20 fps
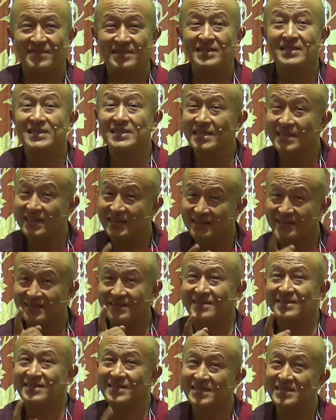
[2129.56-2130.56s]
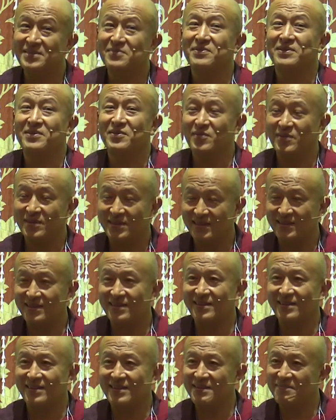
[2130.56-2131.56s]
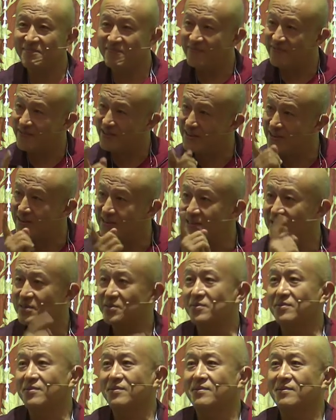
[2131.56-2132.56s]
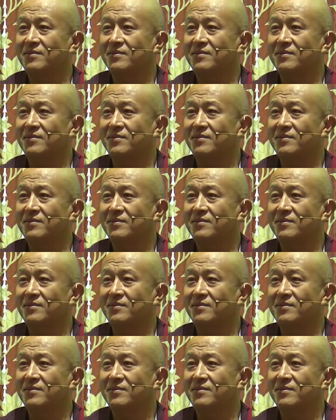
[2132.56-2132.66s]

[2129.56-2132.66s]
Isn't it? This is what you are thinking. I'm very sure.